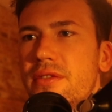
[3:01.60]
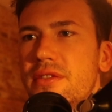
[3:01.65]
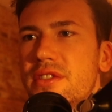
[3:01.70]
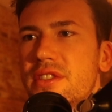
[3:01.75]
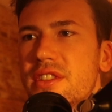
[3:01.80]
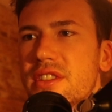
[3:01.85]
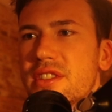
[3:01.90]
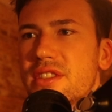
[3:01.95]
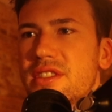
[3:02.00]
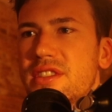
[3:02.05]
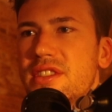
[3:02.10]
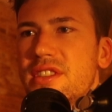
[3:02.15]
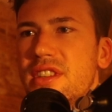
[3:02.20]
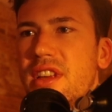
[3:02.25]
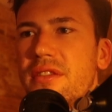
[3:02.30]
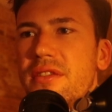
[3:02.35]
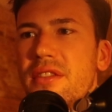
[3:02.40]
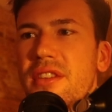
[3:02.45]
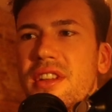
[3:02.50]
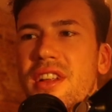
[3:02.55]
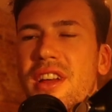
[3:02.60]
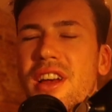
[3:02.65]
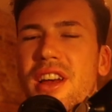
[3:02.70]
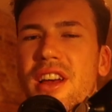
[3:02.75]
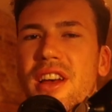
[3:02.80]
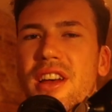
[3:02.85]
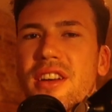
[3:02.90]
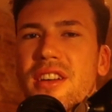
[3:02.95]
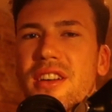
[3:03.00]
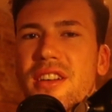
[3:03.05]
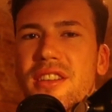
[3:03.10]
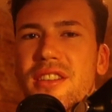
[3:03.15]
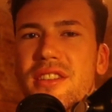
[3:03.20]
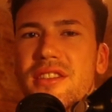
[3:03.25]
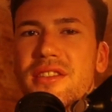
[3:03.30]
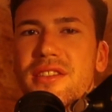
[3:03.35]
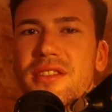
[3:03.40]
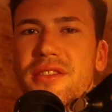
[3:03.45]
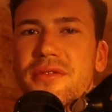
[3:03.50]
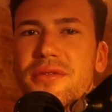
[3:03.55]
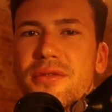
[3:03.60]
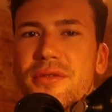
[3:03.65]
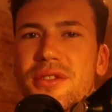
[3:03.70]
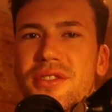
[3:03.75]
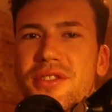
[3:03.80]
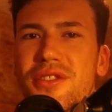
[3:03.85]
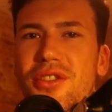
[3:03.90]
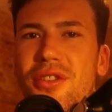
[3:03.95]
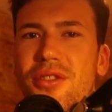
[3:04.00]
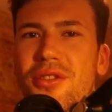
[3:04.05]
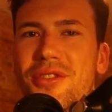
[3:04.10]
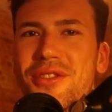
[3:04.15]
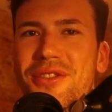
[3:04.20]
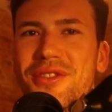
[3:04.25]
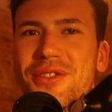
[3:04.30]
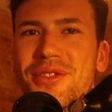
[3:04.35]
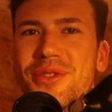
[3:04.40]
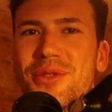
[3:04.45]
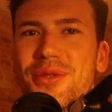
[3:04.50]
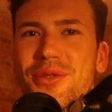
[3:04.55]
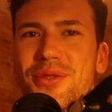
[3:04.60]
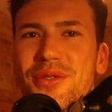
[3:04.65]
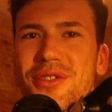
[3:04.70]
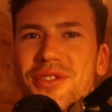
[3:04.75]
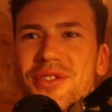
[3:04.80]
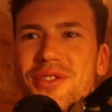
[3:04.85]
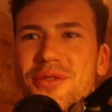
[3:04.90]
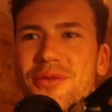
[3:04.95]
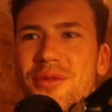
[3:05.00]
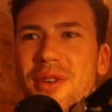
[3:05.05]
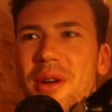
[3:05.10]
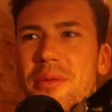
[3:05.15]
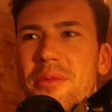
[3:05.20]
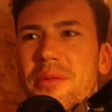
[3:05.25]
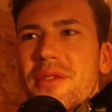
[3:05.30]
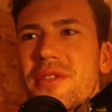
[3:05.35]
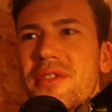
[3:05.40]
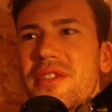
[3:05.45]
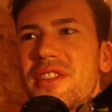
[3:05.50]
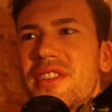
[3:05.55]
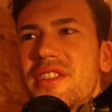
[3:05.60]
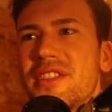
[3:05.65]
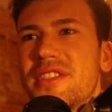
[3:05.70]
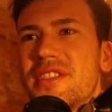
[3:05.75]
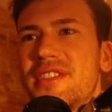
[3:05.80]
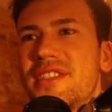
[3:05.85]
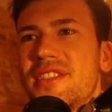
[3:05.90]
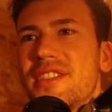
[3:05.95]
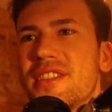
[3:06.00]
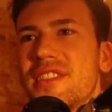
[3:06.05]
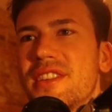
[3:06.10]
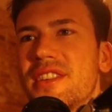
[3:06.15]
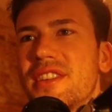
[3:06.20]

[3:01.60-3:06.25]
6, 7 different tokens to describe this